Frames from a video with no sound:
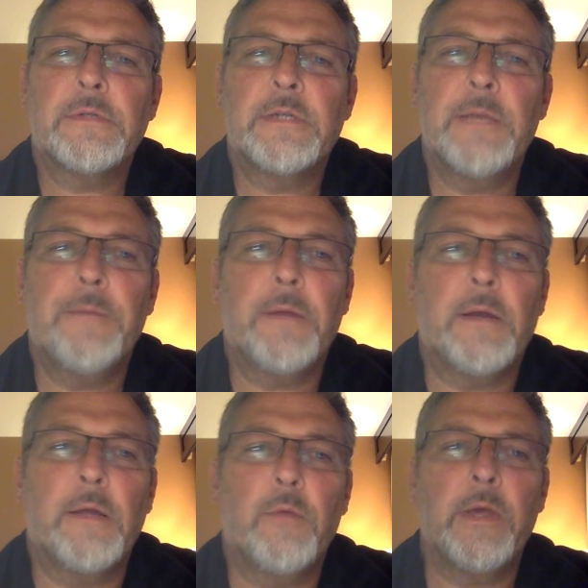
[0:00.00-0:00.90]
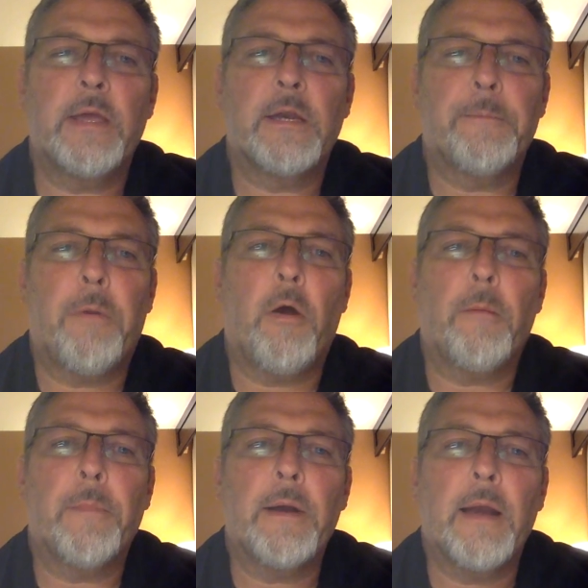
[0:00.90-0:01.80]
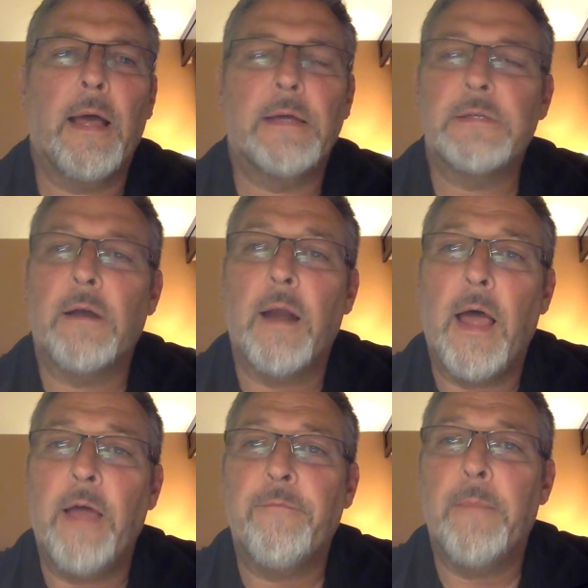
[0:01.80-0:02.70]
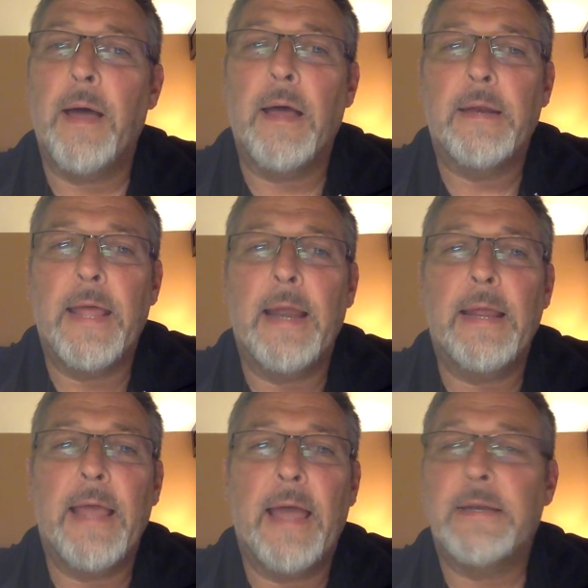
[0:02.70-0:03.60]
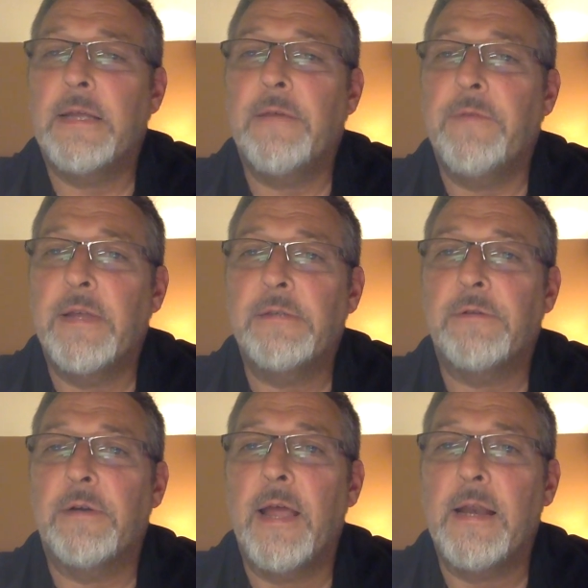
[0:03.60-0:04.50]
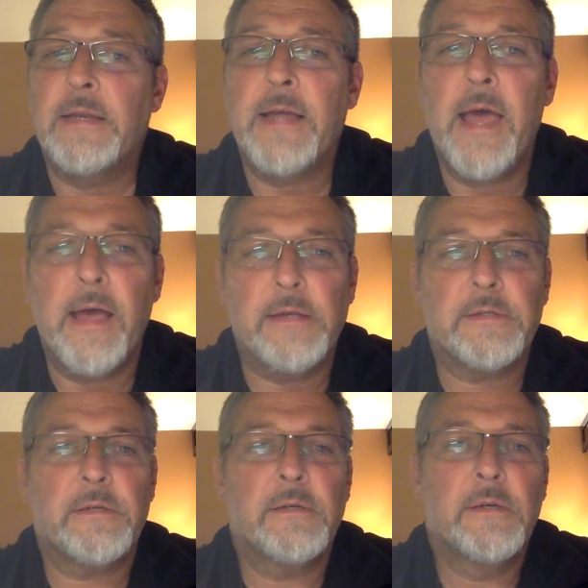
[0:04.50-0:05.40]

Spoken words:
typically we can departmentalize our life by daily activities or daily tasks.